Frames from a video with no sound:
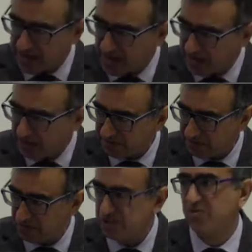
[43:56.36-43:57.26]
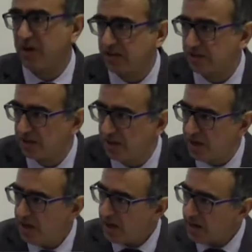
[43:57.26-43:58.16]
diagrams for structure,
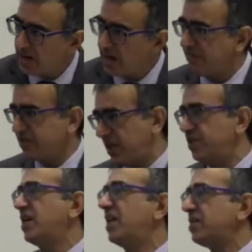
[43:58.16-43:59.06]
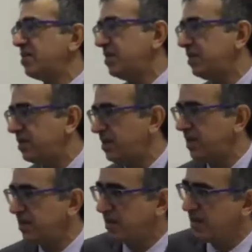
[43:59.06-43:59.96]
and I have state charts,
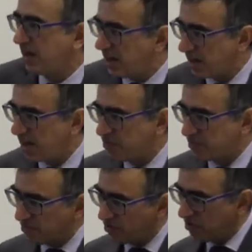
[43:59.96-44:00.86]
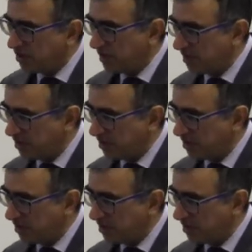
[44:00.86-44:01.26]
state diagrams for